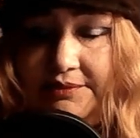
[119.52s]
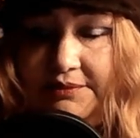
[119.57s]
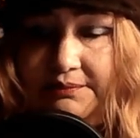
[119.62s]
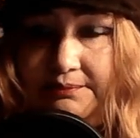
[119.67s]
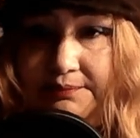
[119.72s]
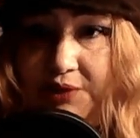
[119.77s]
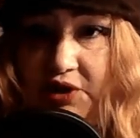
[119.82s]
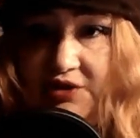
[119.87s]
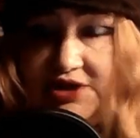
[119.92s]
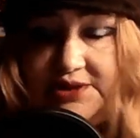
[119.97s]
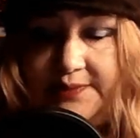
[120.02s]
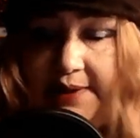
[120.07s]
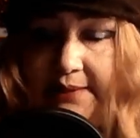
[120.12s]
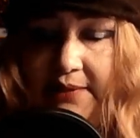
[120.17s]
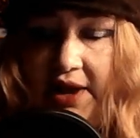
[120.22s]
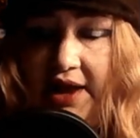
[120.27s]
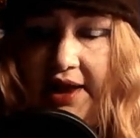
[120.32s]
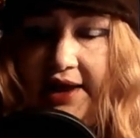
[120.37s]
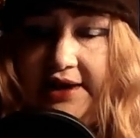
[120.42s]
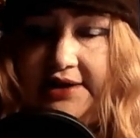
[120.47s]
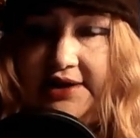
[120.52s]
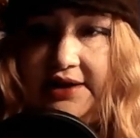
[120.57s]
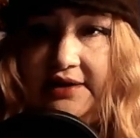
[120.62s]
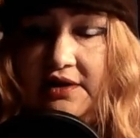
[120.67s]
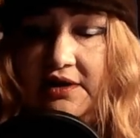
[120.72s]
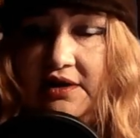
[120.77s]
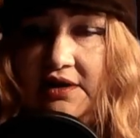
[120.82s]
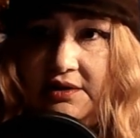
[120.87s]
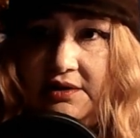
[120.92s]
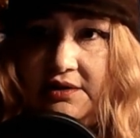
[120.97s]
Blows my mind.
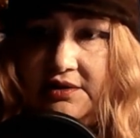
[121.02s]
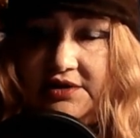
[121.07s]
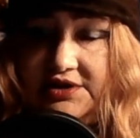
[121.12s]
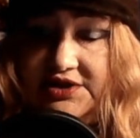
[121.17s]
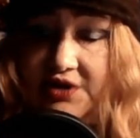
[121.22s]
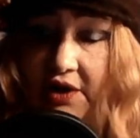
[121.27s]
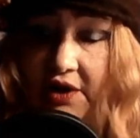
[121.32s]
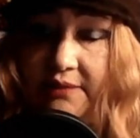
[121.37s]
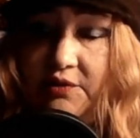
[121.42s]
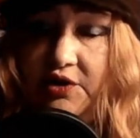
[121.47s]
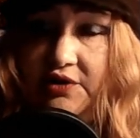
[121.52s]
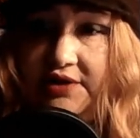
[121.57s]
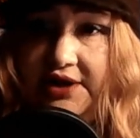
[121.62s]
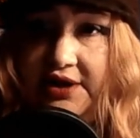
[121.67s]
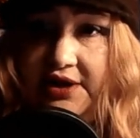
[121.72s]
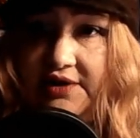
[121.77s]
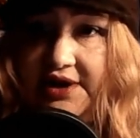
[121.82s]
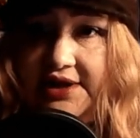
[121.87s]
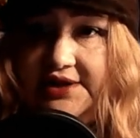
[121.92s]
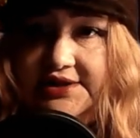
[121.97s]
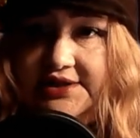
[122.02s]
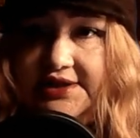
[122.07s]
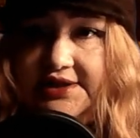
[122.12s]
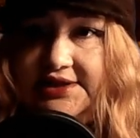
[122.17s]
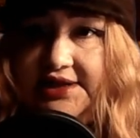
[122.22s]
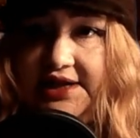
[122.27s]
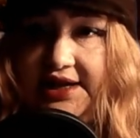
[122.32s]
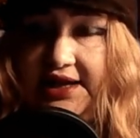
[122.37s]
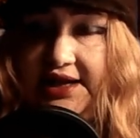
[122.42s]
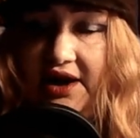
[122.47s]
So I'm real curious to
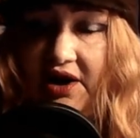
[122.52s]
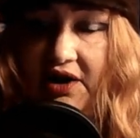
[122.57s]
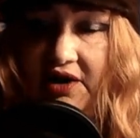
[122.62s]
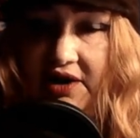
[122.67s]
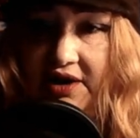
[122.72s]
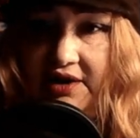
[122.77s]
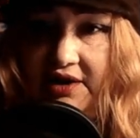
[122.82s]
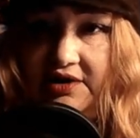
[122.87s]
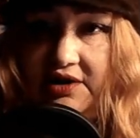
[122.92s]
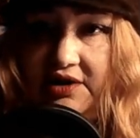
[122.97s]
see on